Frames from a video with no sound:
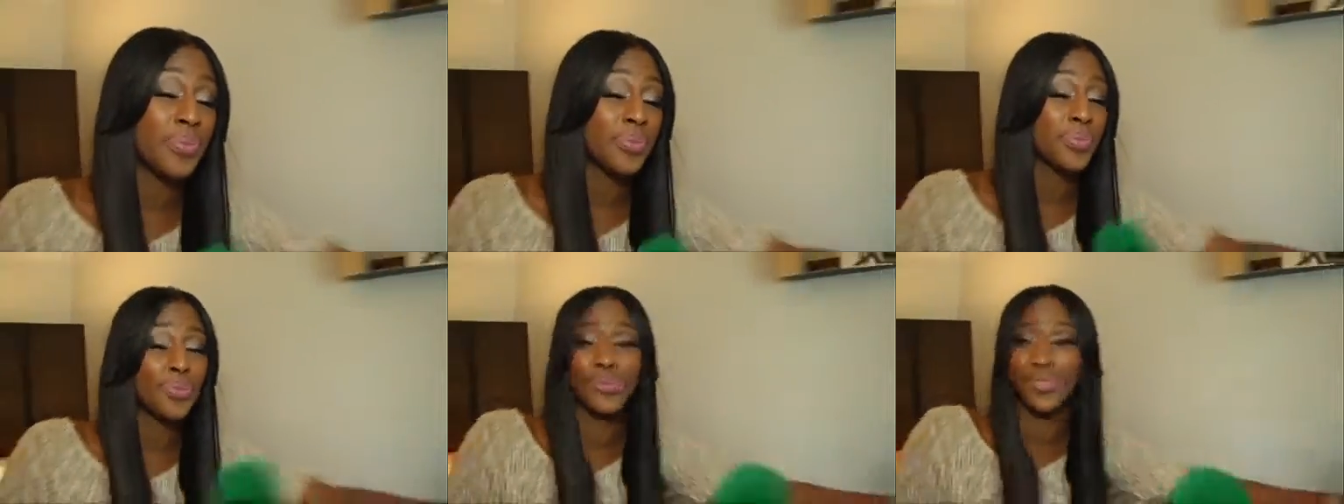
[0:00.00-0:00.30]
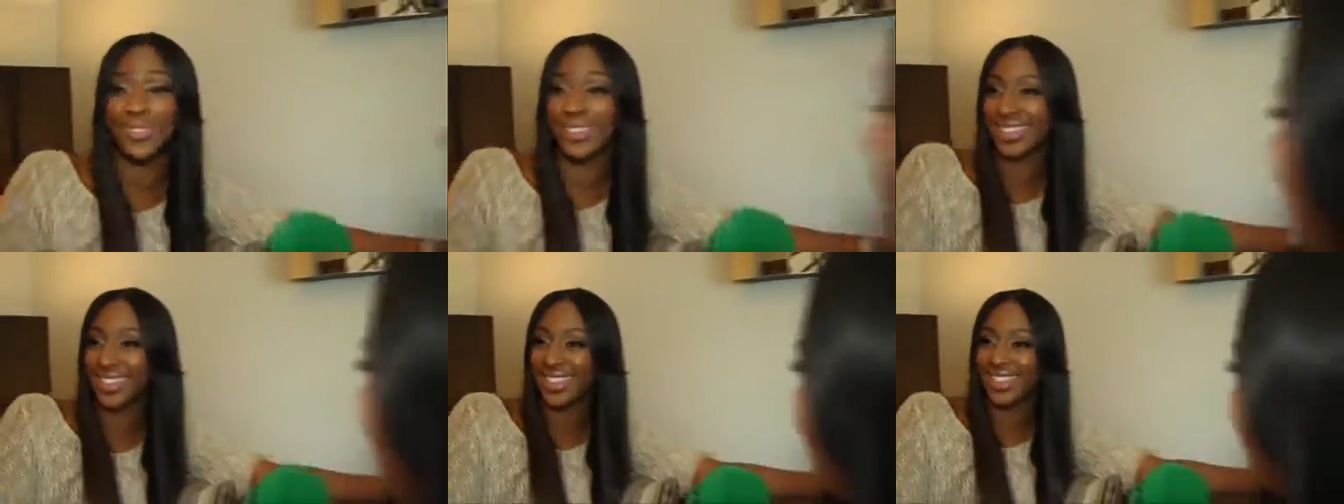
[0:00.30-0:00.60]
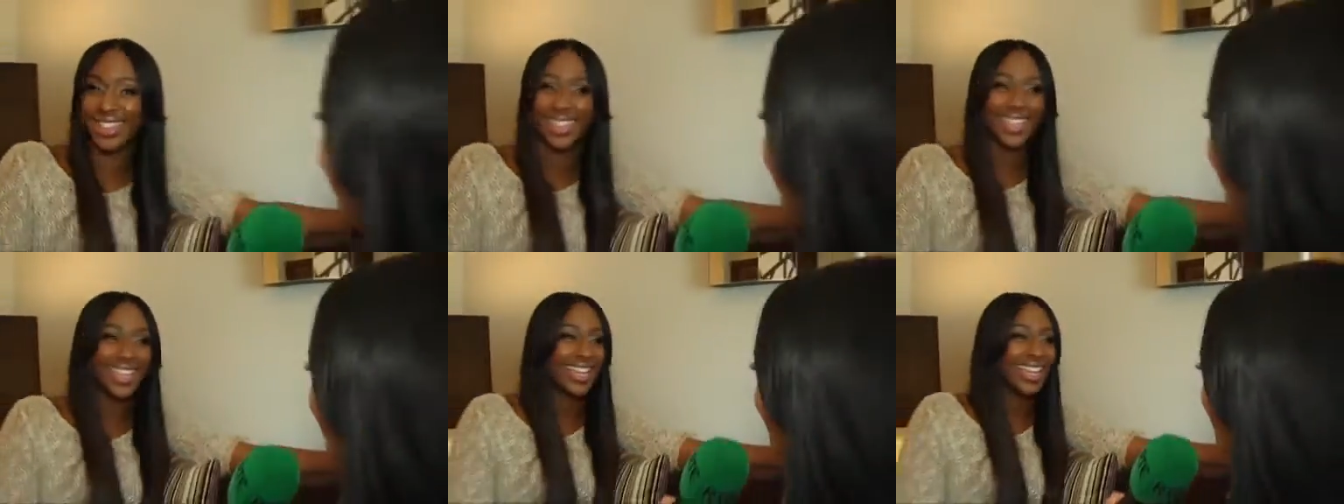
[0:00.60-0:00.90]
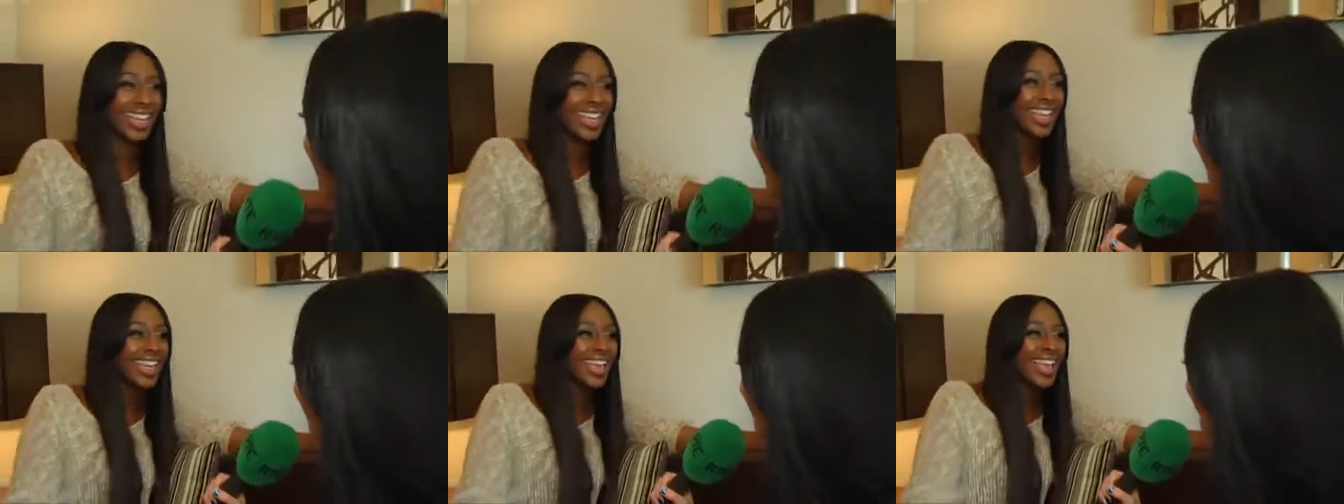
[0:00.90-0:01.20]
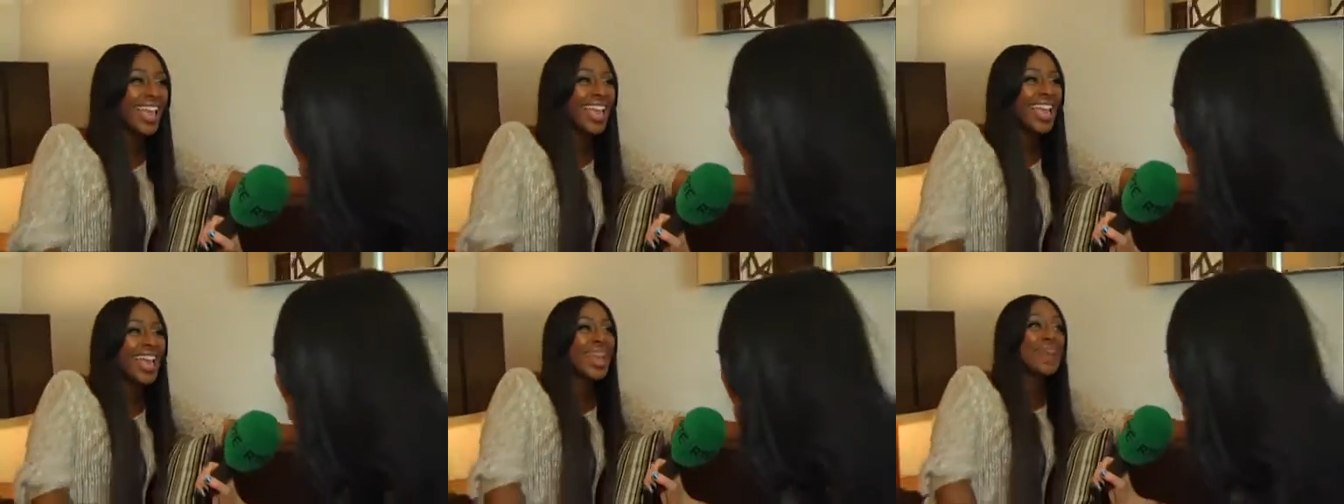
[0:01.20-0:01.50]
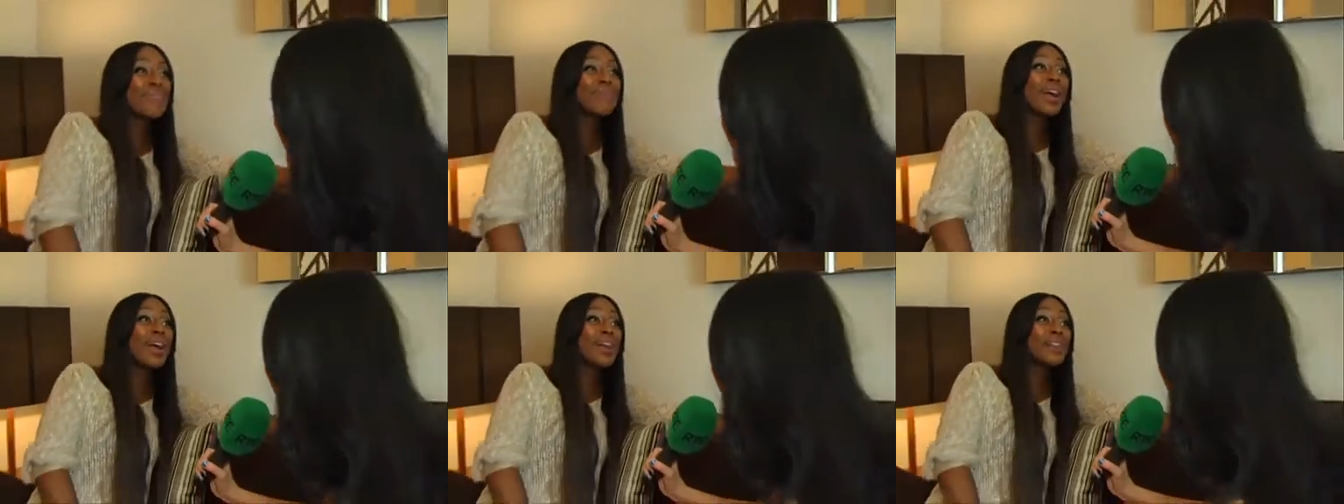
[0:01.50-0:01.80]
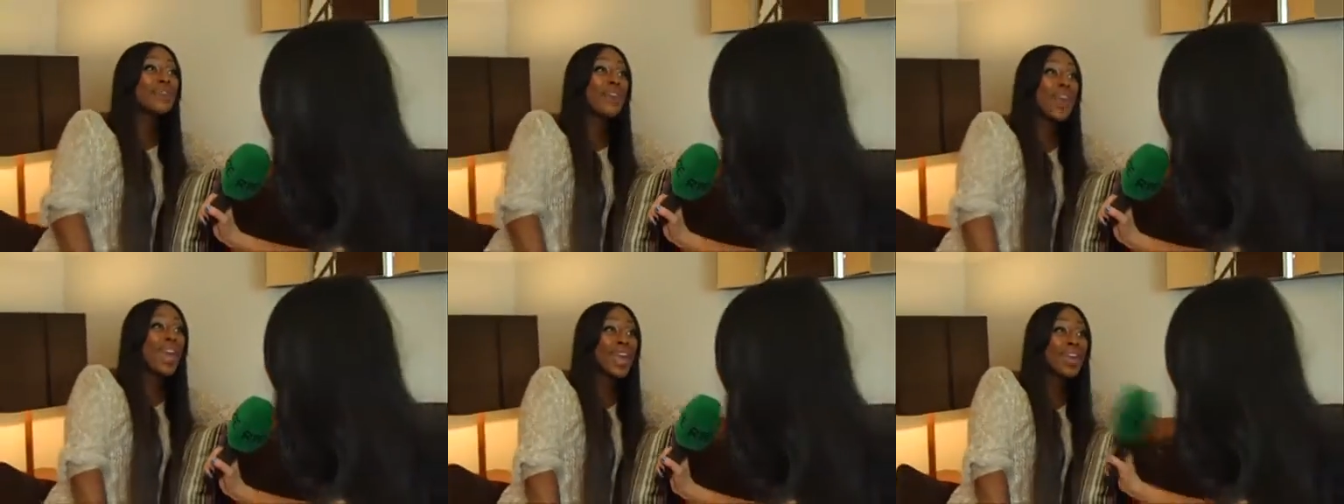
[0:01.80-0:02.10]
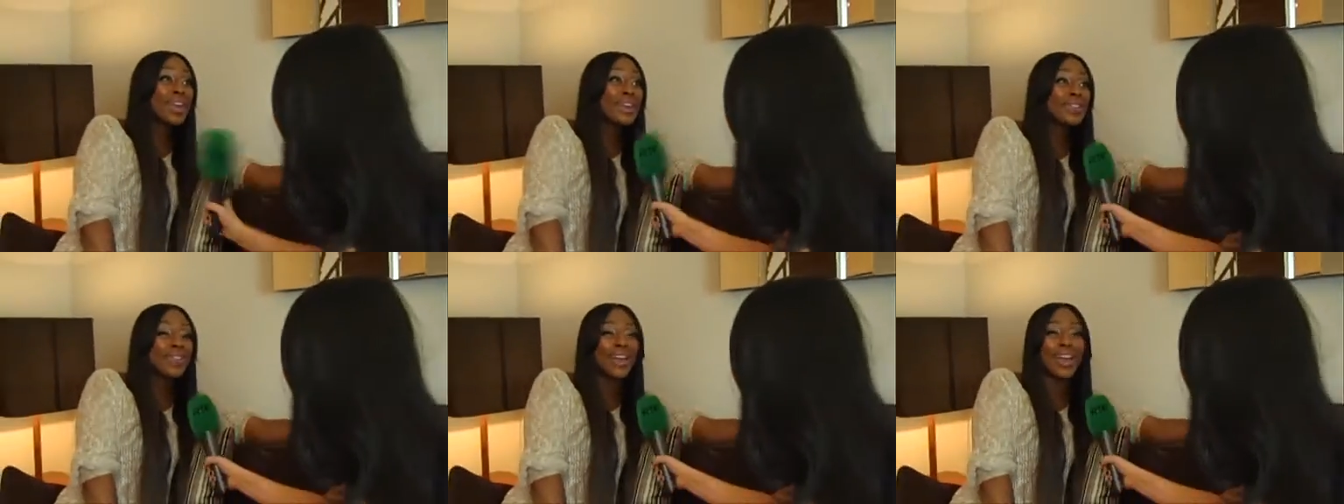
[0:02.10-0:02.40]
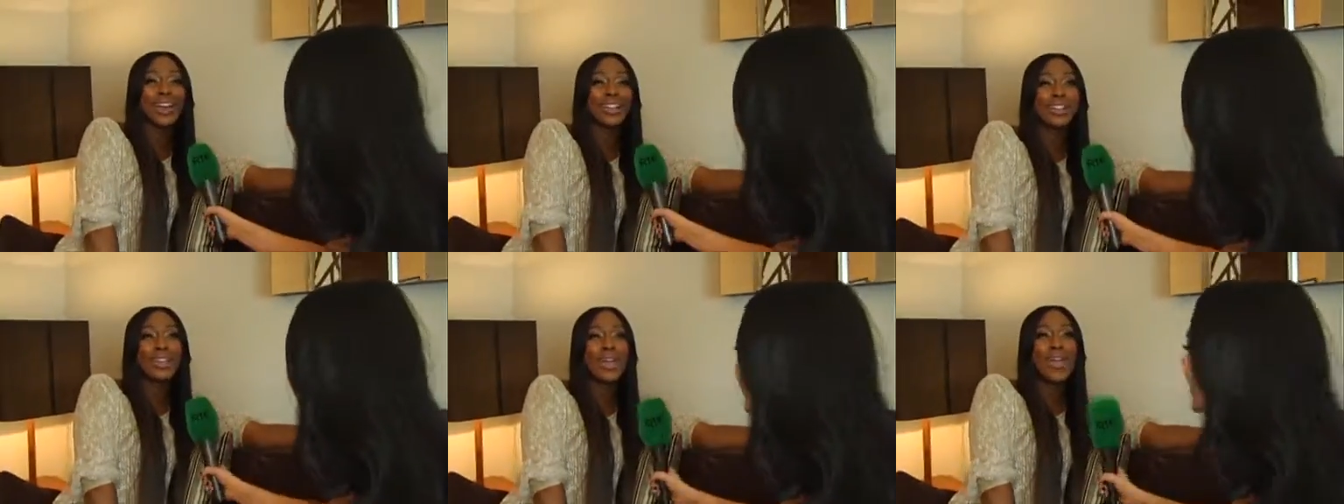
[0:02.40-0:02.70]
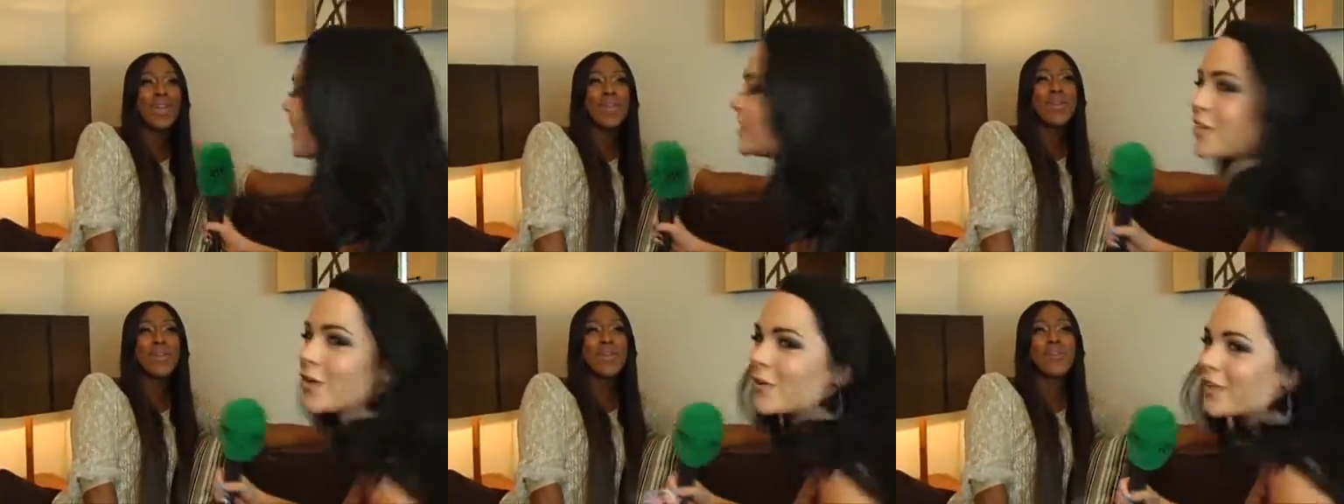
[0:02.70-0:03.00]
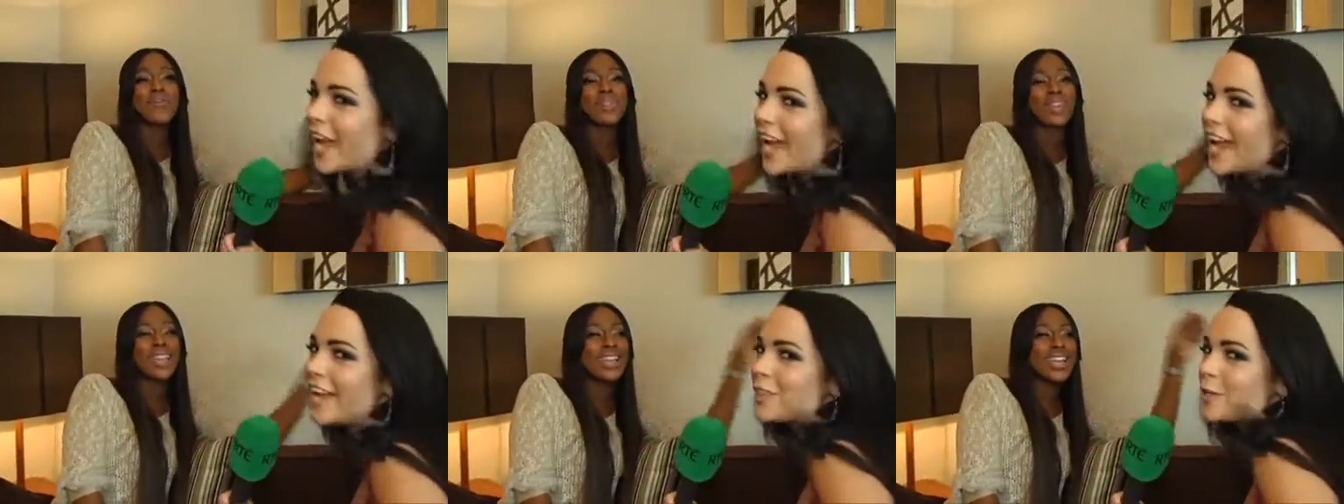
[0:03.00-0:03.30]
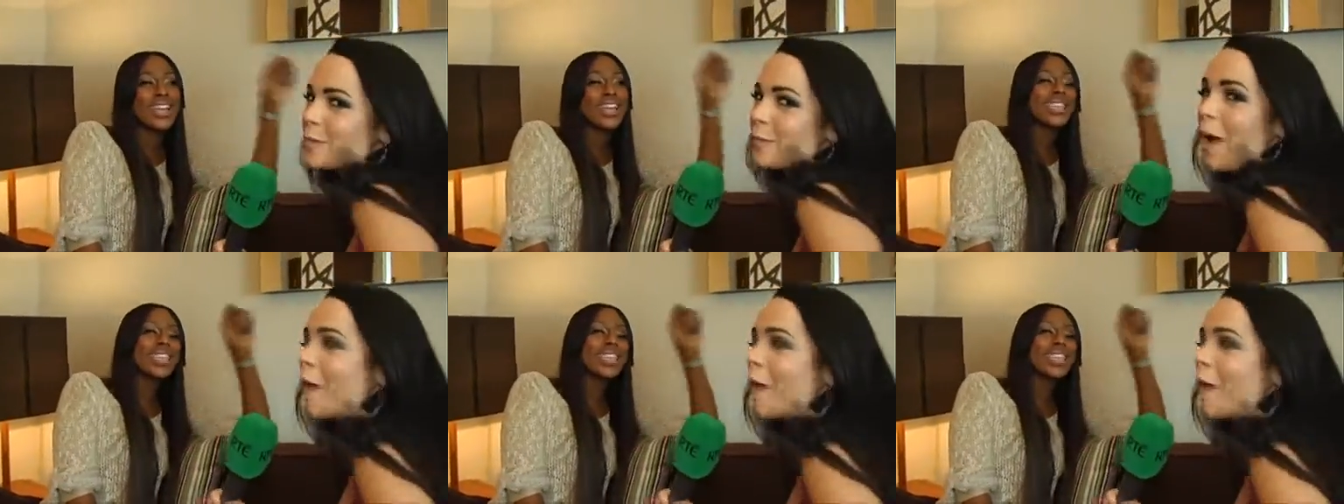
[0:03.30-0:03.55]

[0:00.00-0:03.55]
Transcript: And who's your favourite out of the Malta Mon? Personal favourite. It's okay, they're